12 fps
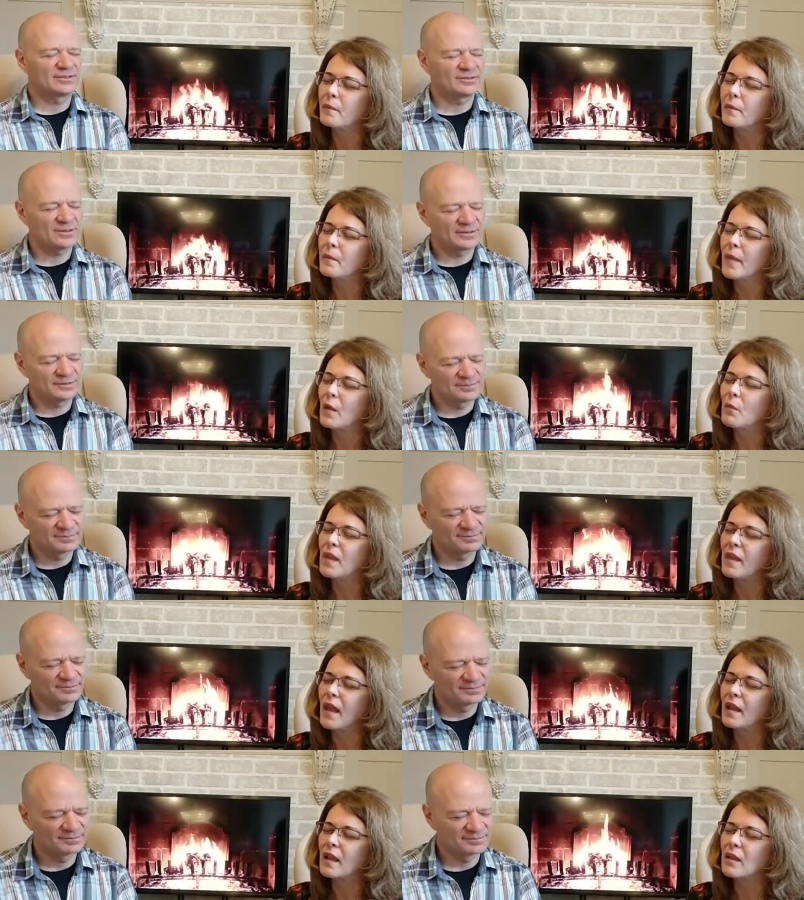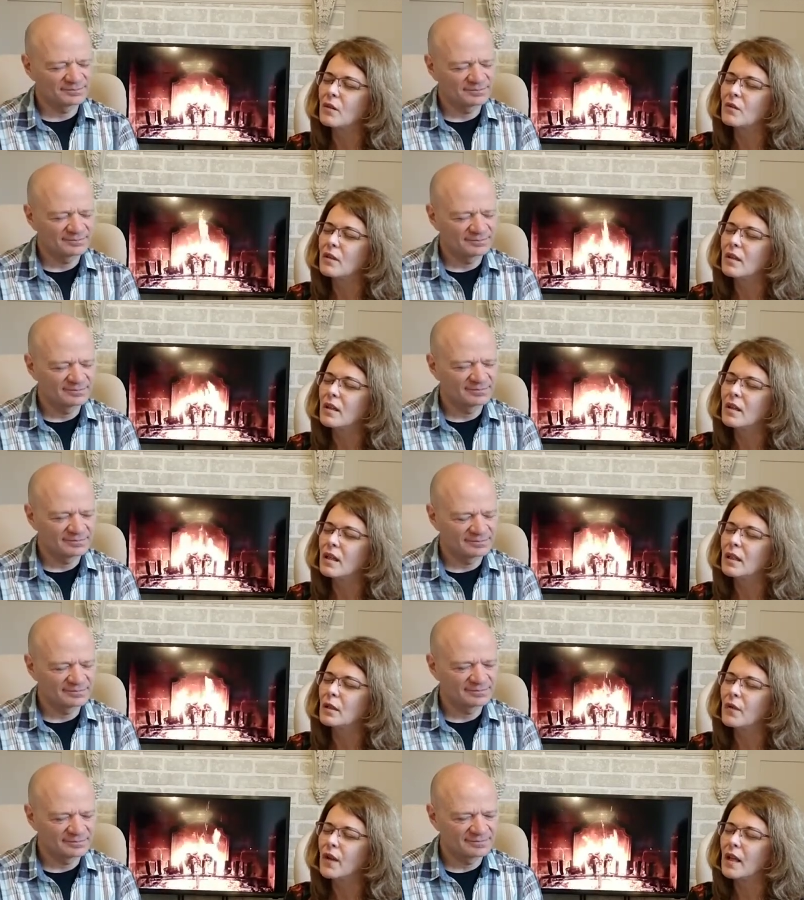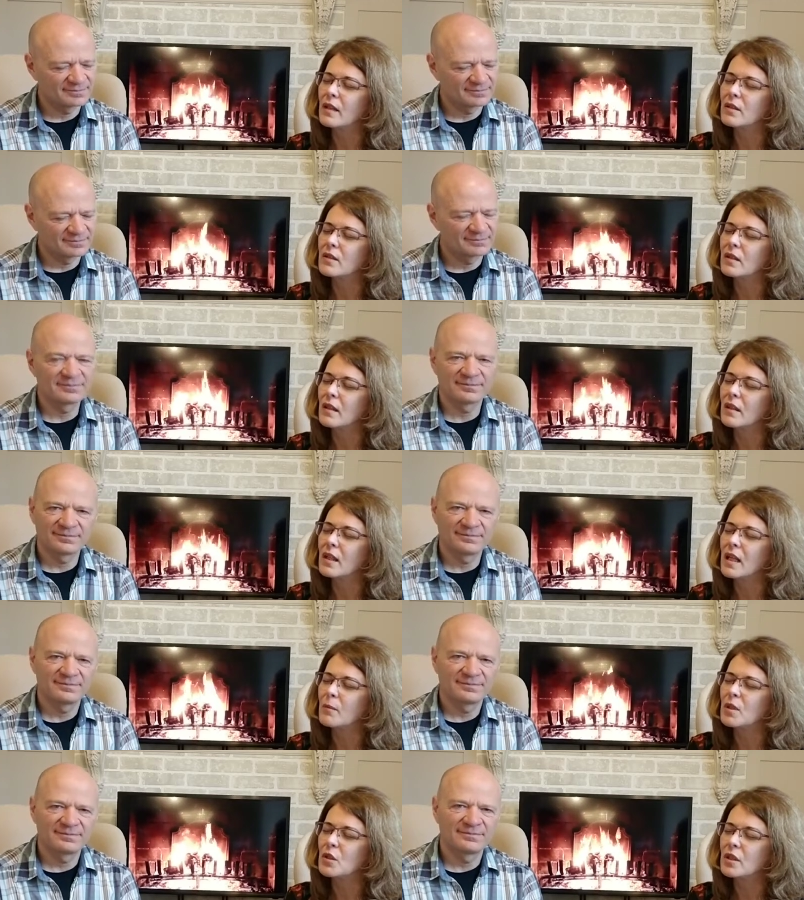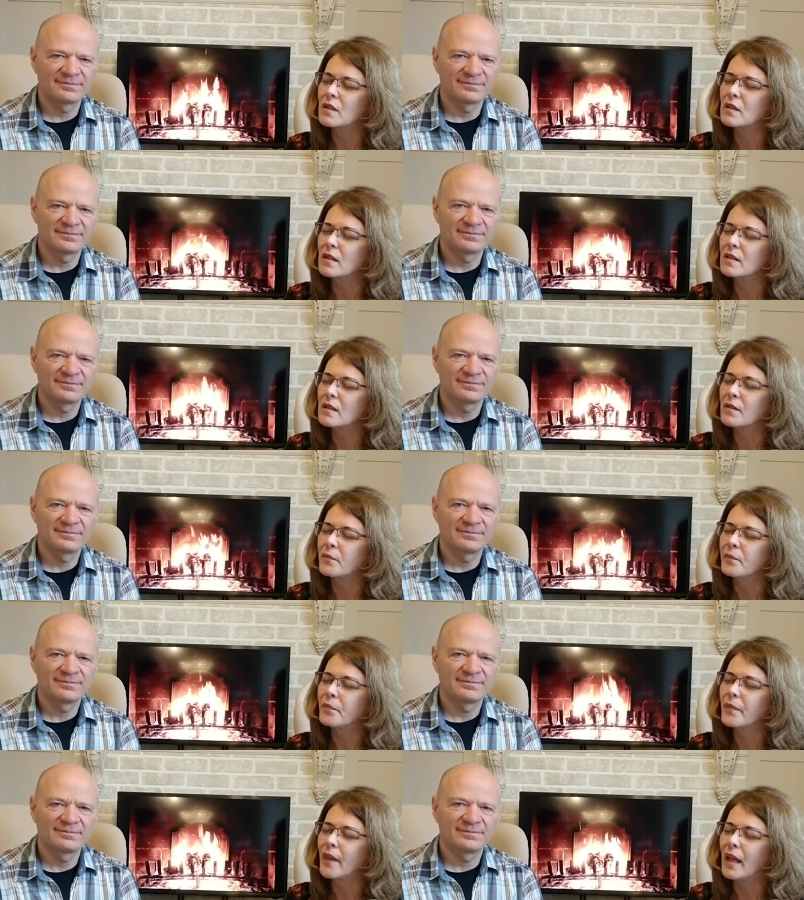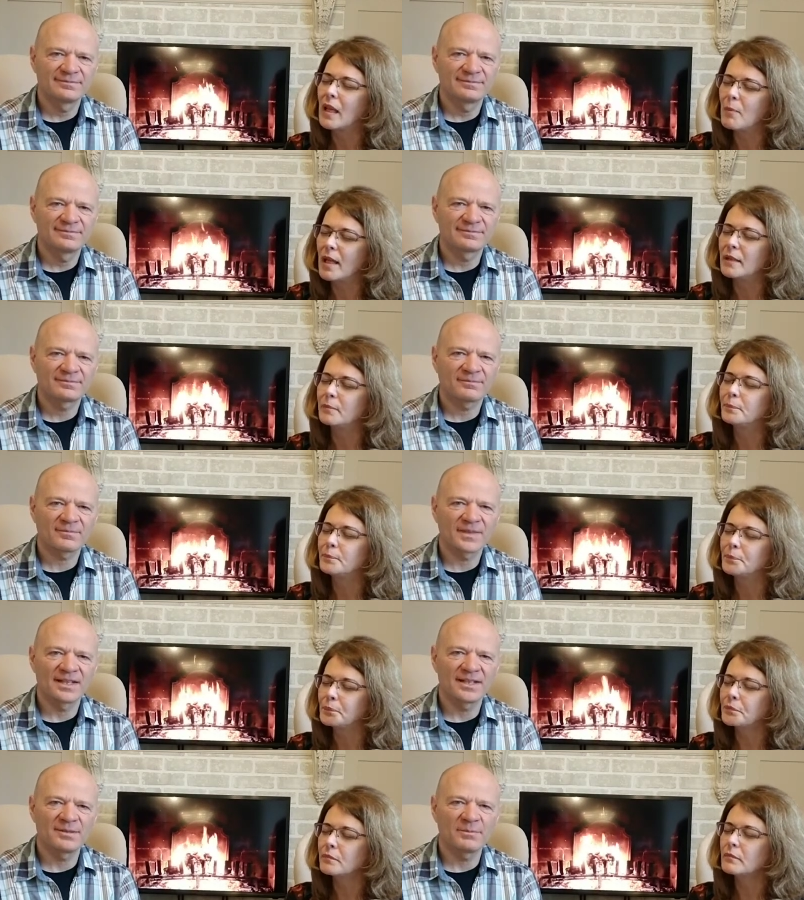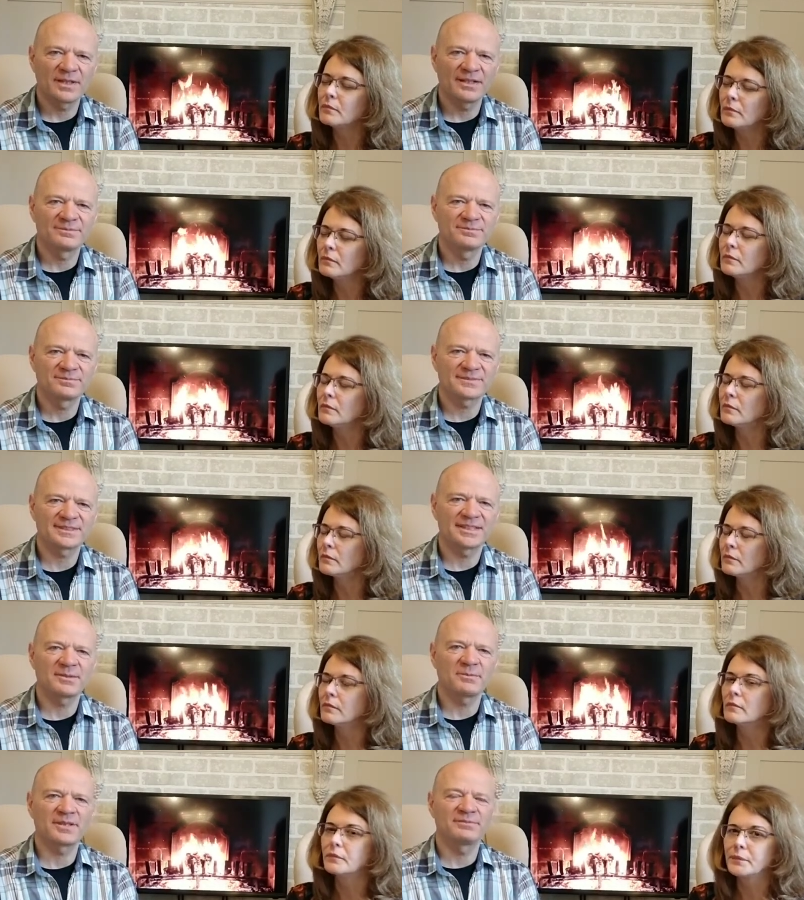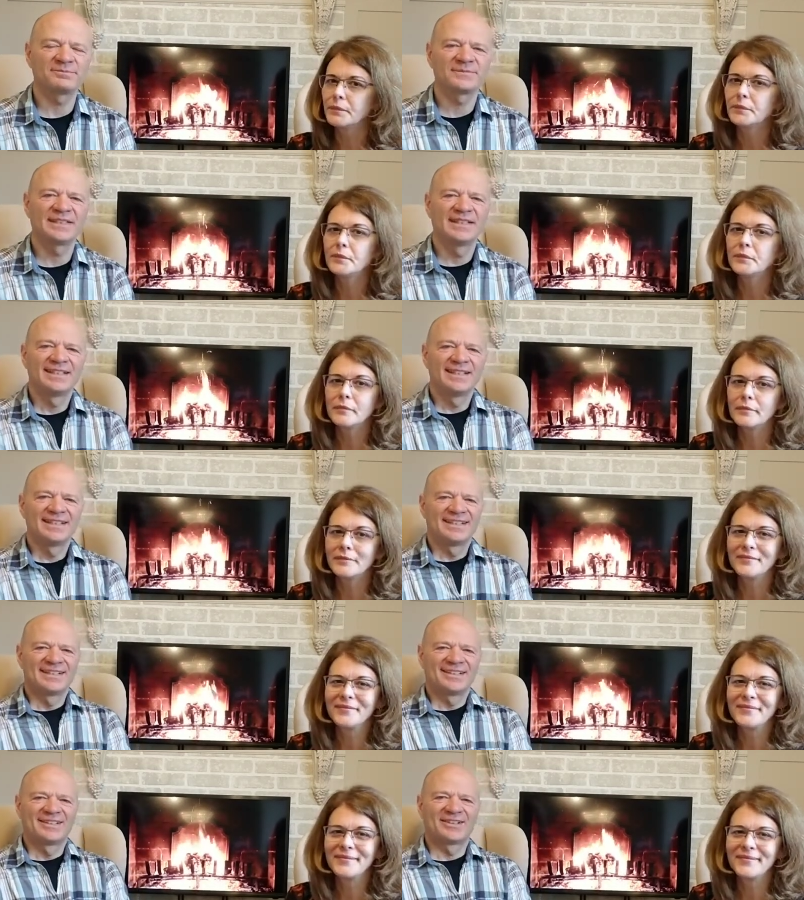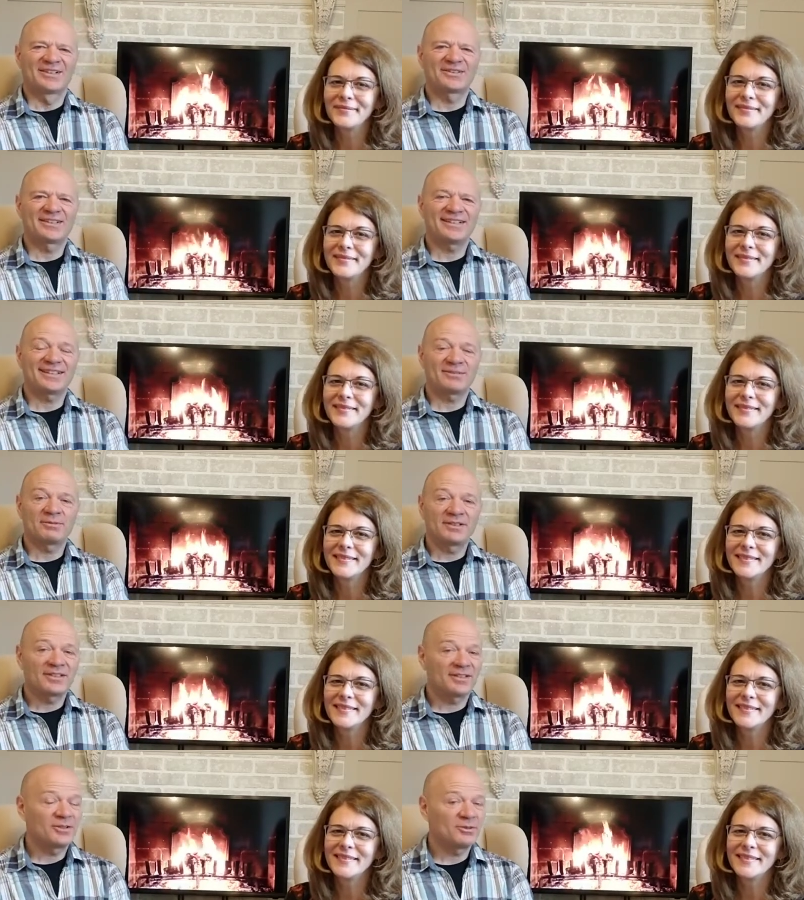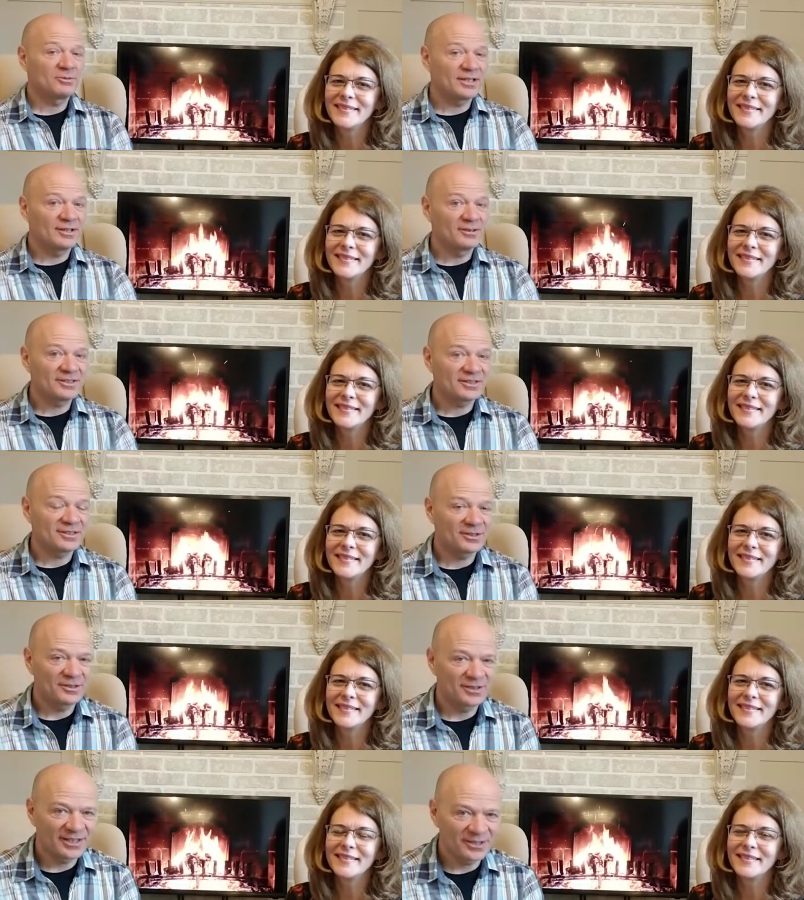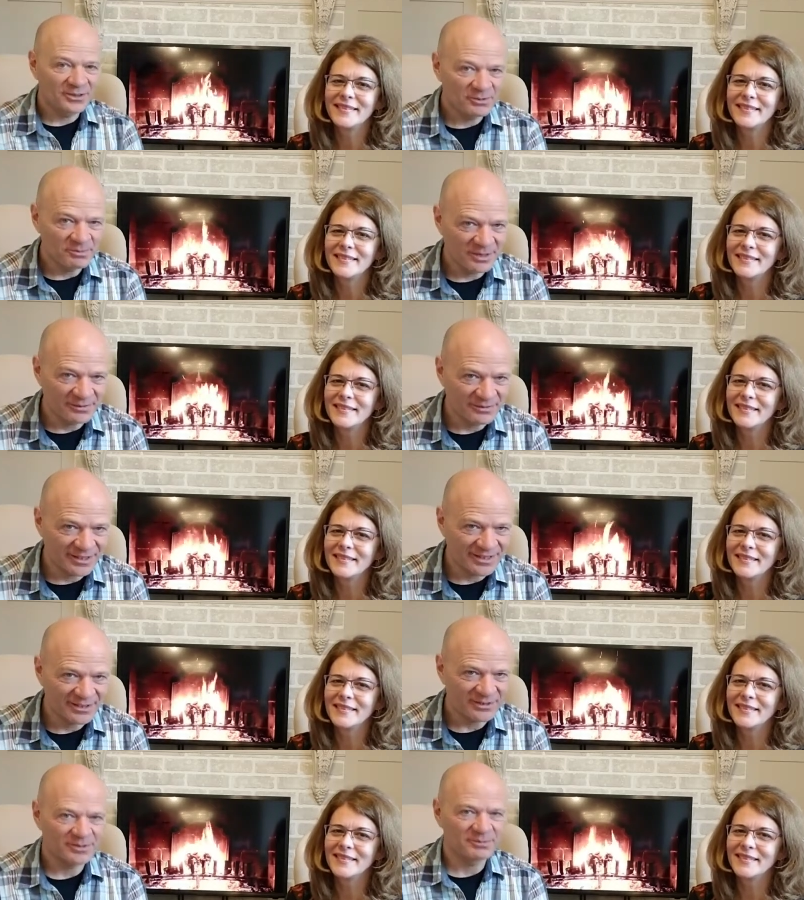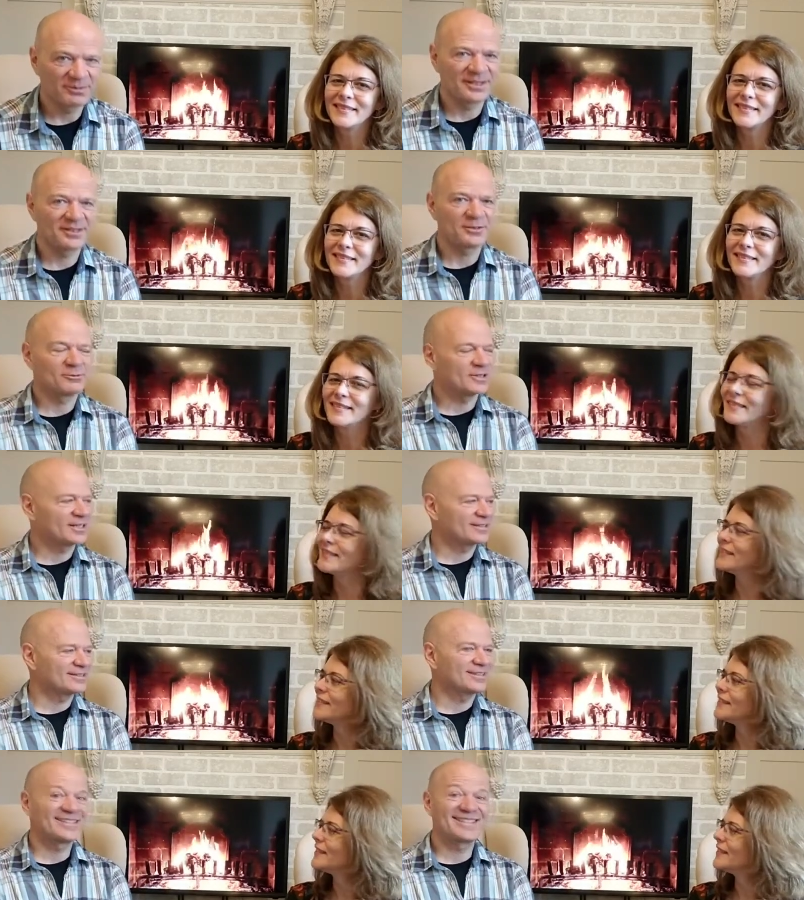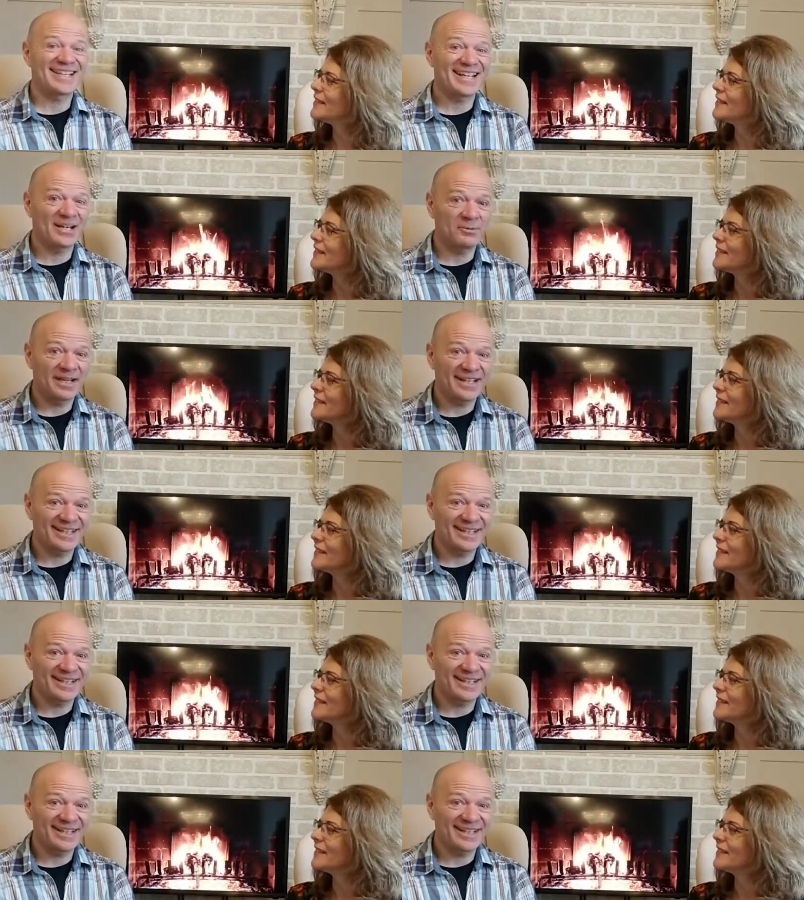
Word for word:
Speaker 1: Lord. And we thank you in advance in the name of Jesus. Amen. Amen.
Speaker 2: Amen. All right. Well, you know, we always conclude our two minute videos with the phrase stay awake